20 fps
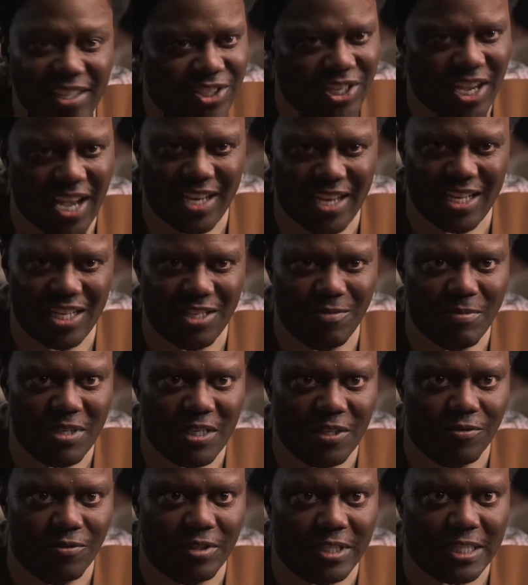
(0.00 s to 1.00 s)
Whitney
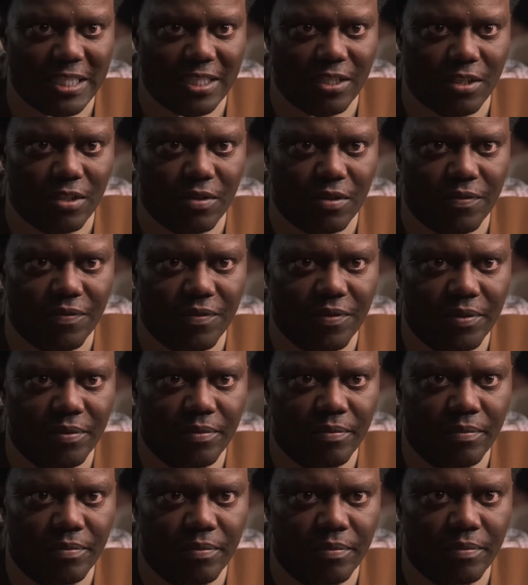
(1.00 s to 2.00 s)
Houston's death still
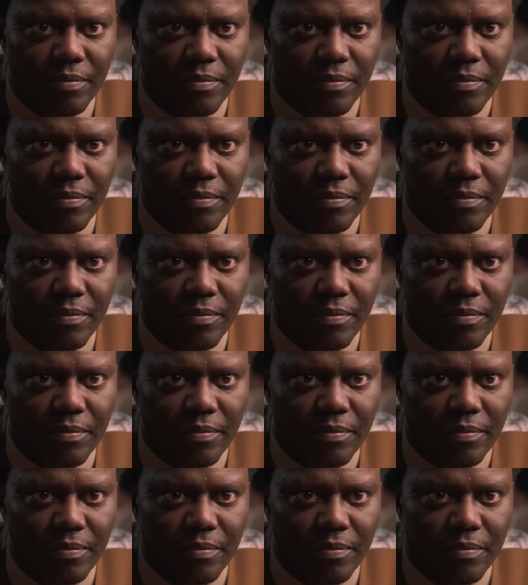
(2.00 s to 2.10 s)
doesn't sit